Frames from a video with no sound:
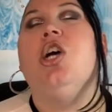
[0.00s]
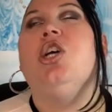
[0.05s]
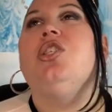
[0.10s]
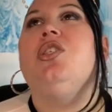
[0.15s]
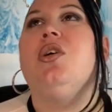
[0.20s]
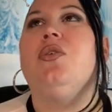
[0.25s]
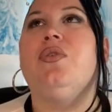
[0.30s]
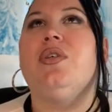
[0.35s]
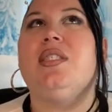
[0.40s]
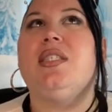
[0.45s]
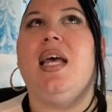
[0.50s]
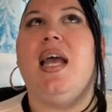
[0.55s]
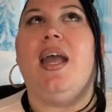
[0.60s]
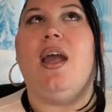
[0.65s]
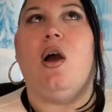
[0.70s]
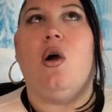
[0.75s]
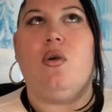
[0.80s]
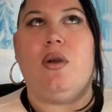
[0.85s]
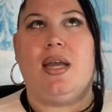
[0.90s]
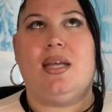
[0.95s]
So I was
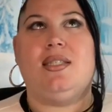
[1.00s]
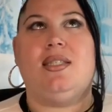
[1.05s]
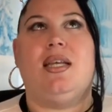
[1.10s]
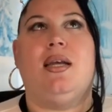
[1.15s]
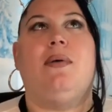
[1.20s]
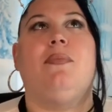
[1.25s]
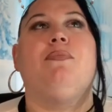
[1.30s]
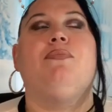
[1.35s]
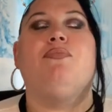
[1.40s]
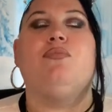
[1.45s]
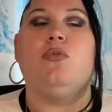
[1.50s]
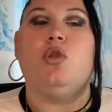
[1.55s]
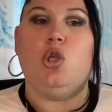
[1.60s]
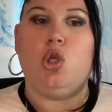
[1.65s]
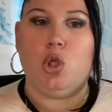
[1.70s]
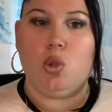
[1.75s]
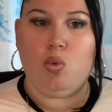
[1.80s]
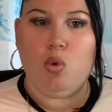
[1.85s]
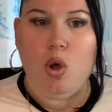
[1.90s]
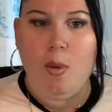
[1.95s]
like, okay, Sam,
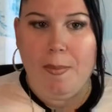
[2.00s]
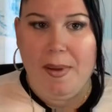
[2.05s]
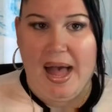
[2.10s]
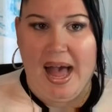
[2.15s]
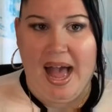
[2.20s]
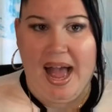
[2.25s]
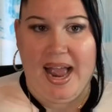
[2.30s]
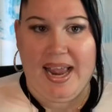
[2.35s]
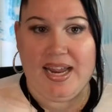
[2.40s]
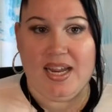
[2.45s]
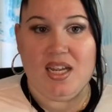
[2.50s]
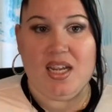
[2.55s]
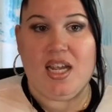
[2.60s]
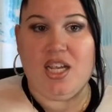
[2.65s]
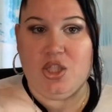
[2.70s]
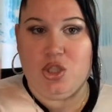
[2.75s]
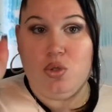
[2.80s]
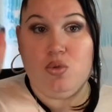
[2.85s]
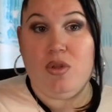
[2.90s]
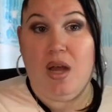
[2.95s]
you will buy
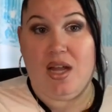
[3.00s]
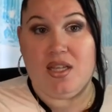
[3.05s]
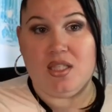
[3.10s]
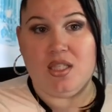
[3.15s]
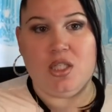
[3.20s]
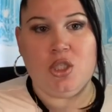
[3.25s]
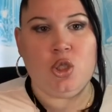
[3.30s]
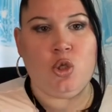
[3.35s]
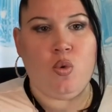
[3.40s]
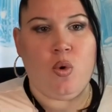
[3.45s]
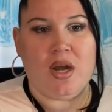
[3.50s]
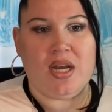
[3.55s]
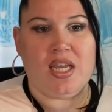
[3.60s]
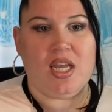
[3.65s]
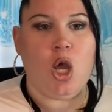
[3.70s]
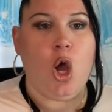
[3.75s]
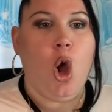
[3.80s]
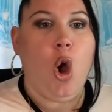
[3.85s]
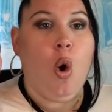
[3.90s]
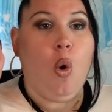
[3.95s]
in 2020